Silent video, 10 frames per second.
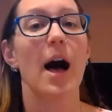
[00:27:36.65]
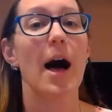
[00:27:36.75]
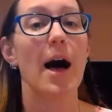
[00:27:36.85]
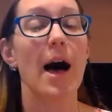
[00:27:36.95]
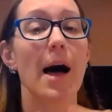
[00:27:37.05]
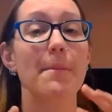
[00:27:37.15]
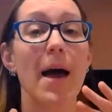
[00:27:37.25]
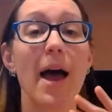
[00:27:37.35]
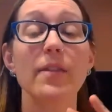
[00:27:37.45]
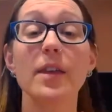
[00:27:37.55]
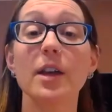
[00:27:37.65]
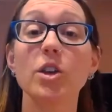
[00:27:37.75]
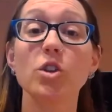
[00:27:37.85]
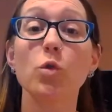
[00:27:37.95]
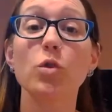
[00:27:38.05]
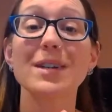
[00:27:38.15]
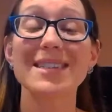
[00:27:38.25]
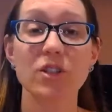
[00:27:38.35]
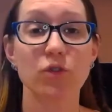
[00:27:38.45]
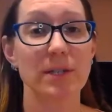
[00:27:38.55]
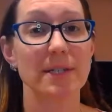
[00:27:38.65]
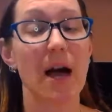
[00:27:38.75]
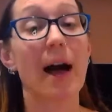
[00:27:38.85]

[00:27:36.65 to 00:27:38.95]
And then your citrus.